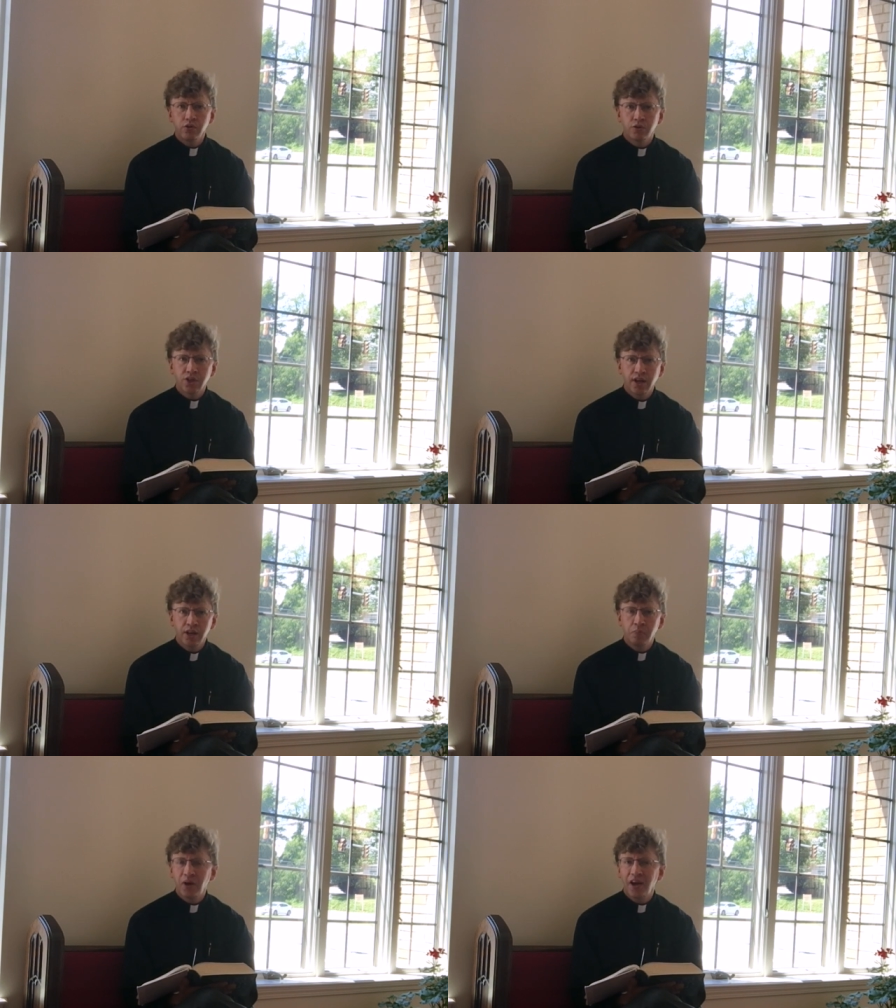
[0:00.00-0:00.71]
your
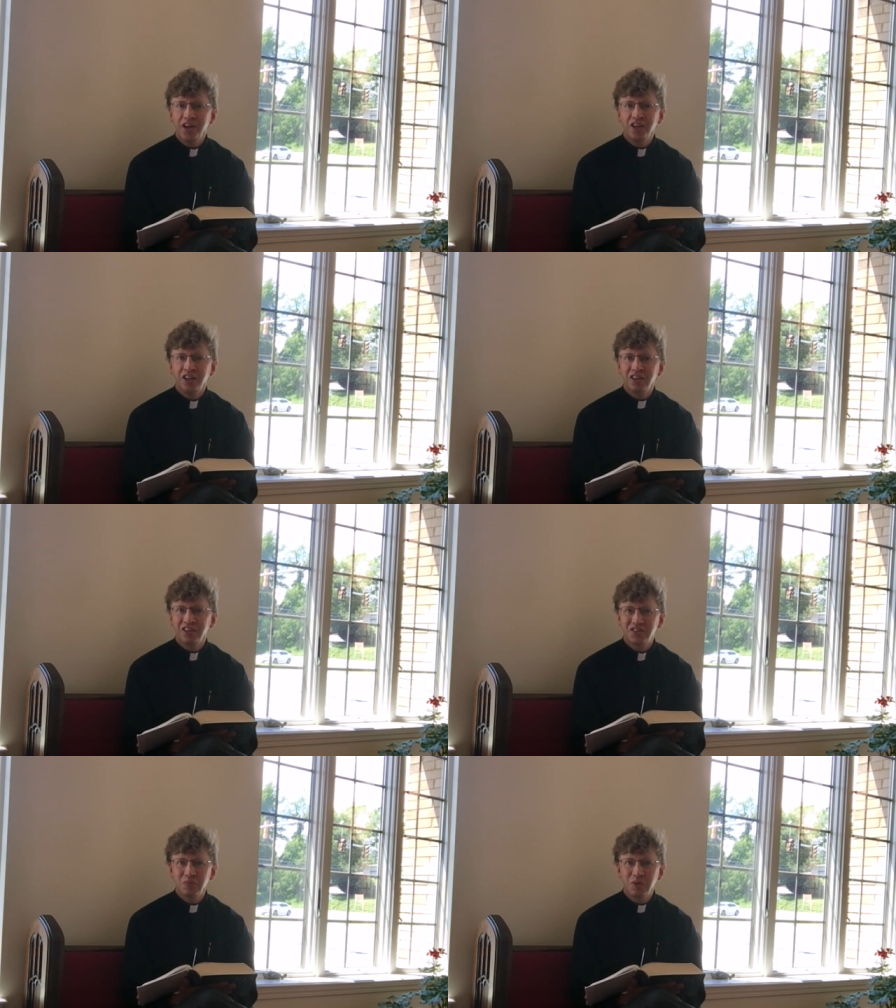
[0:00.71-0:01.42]
time pining
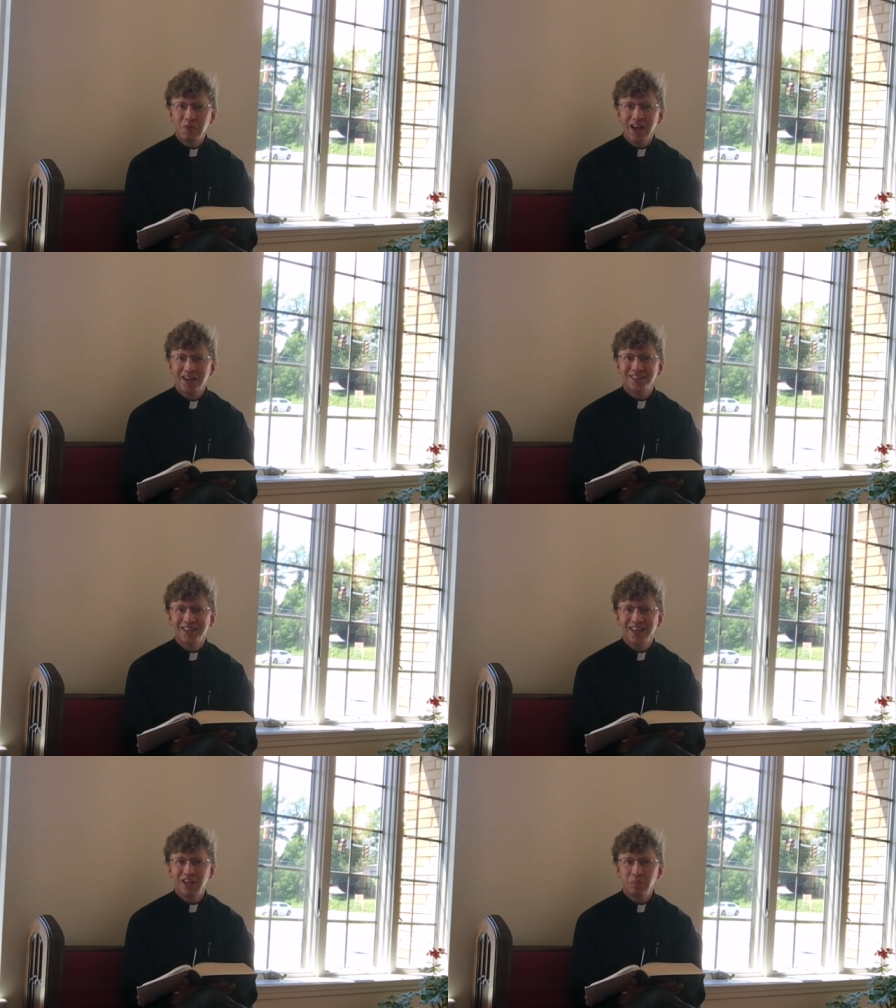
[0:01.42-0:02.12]
to be back
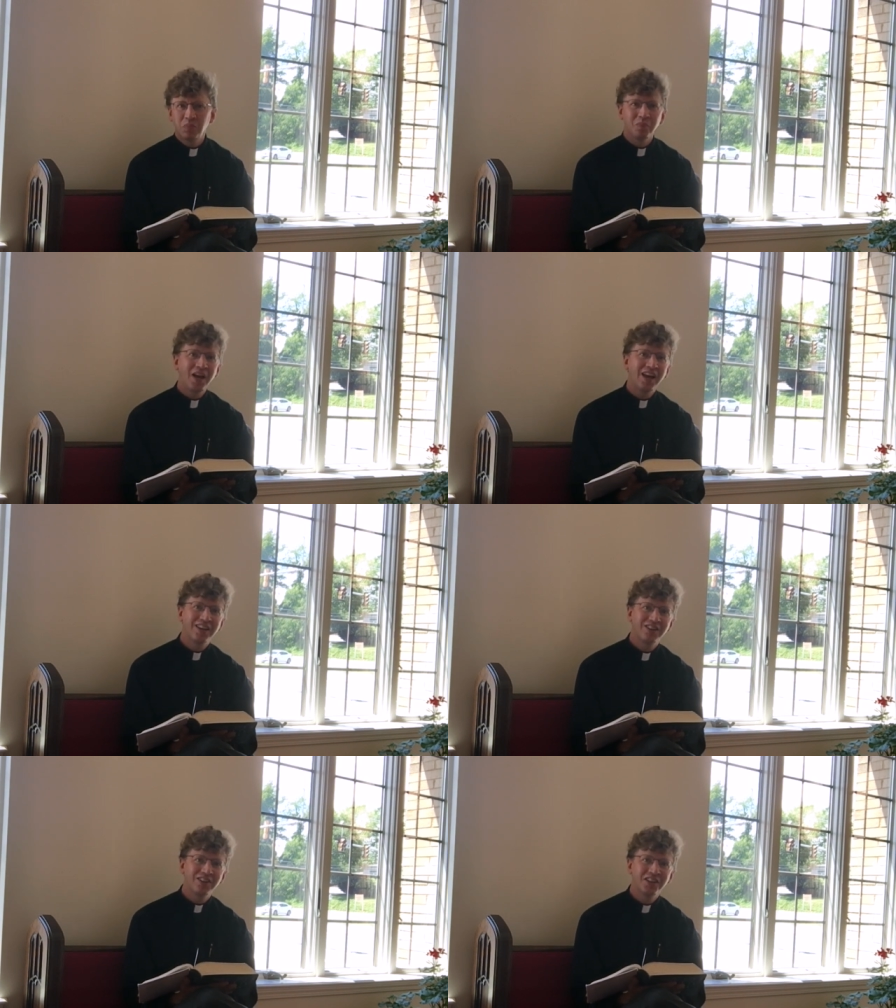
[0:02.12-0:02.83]
at camp or
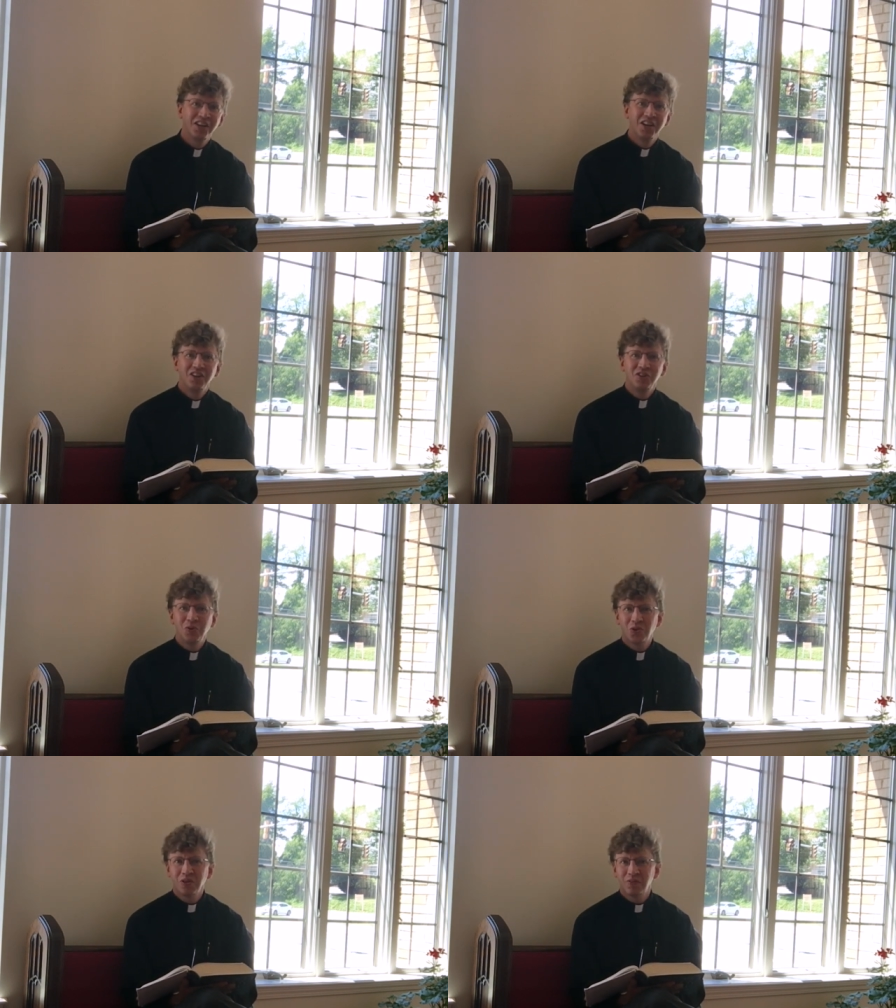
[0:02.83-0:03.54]
back at a
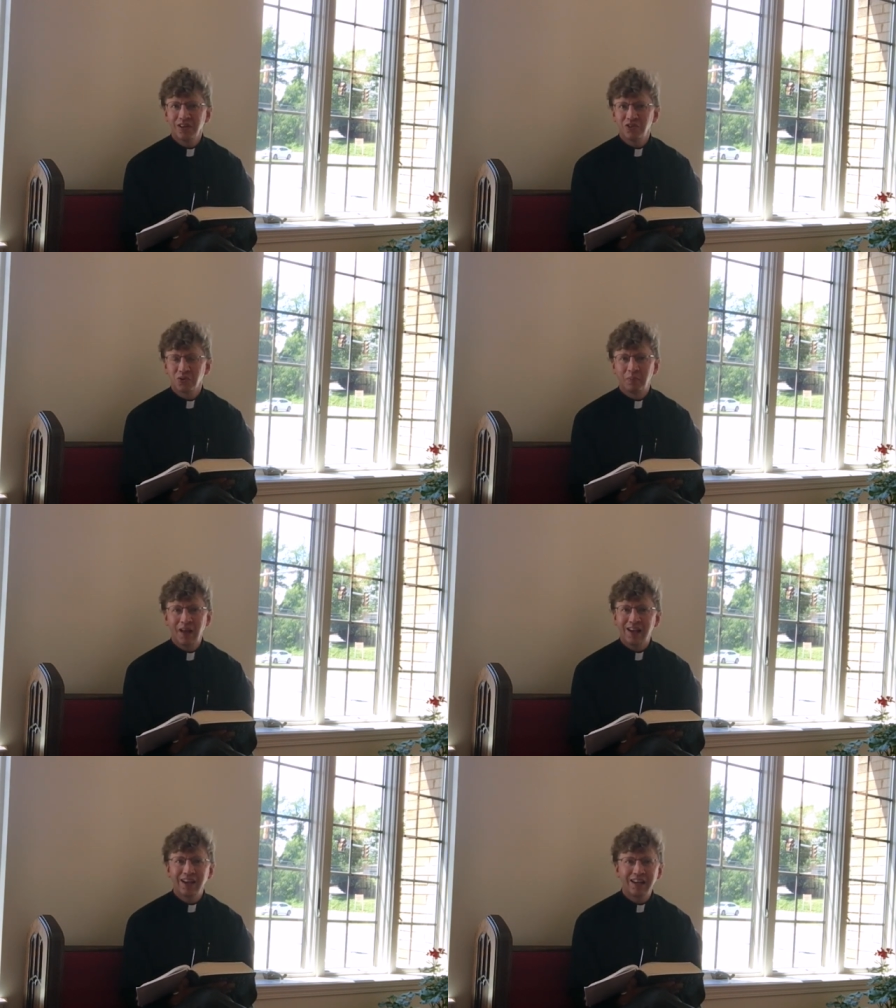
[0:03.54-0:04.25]
youth event or
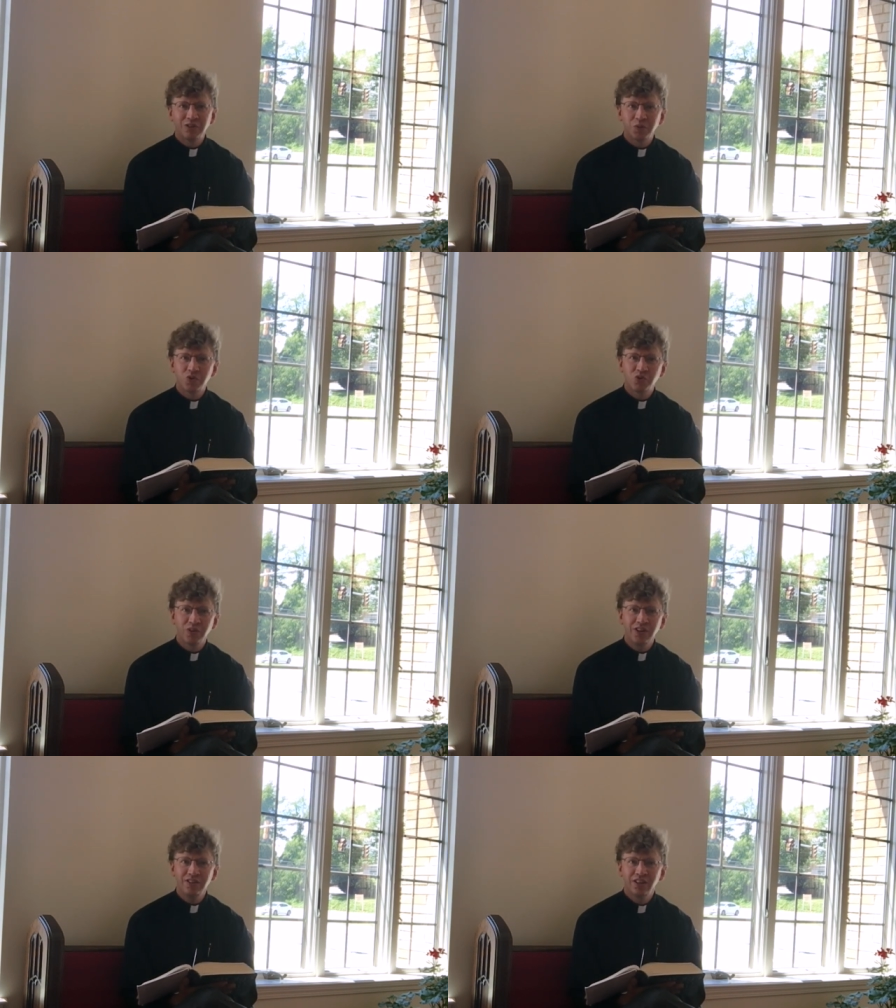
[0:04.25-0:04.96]
back at a
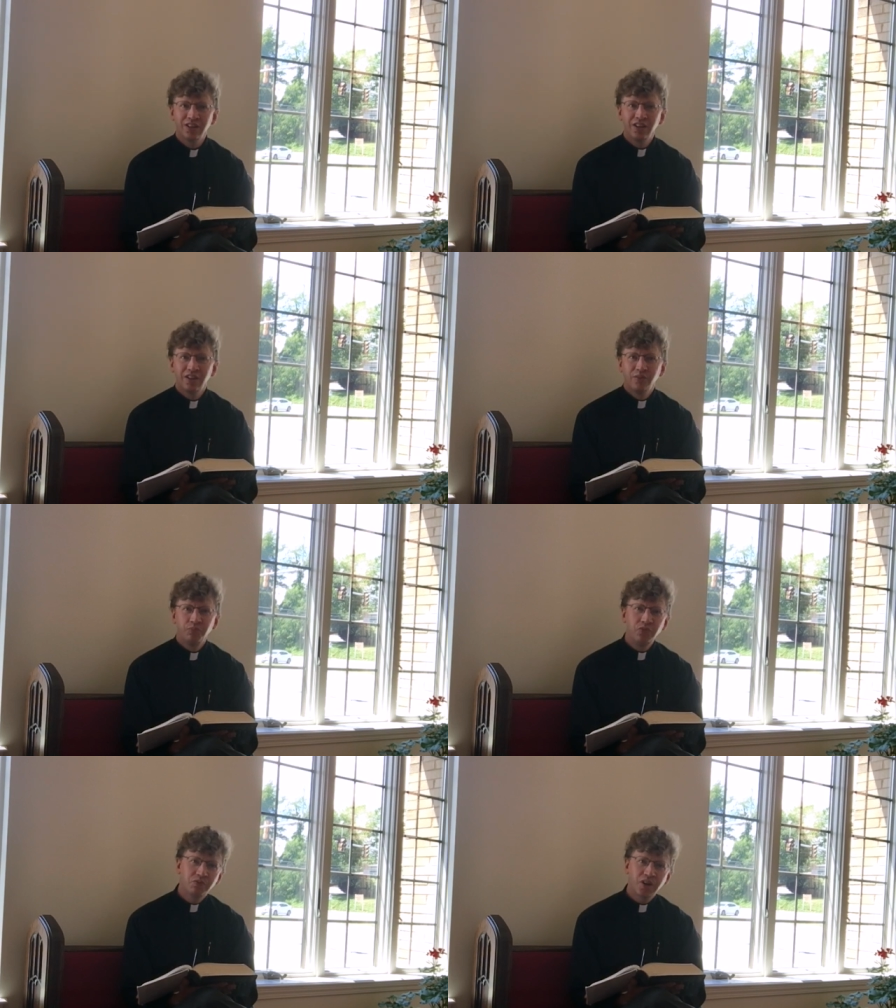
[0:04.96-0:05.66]
retreat,
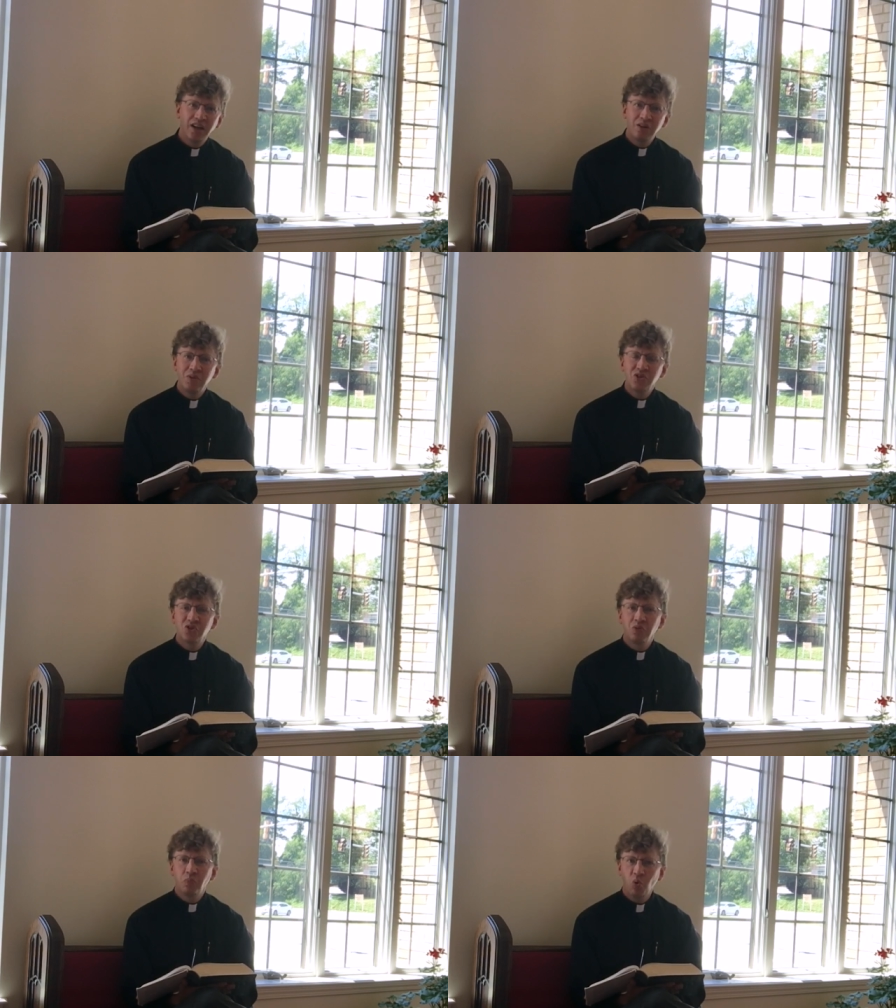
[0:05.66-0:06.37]
you've kind of
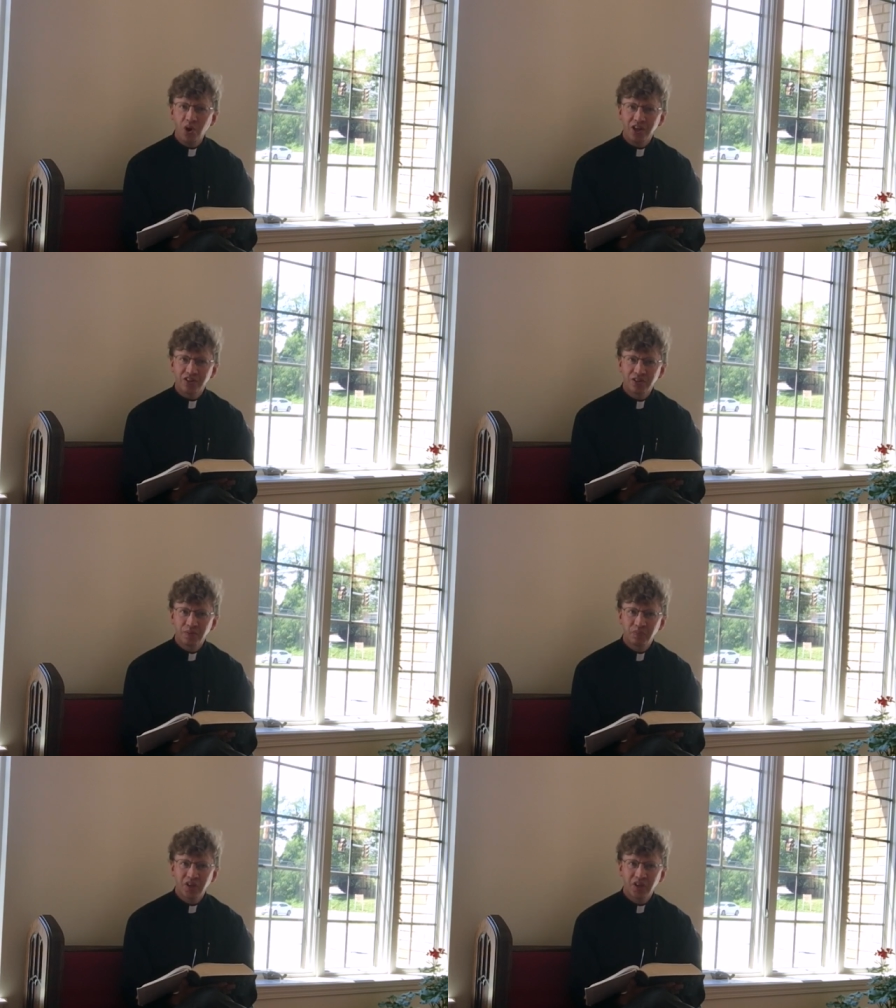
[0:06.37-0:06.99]
missed the point.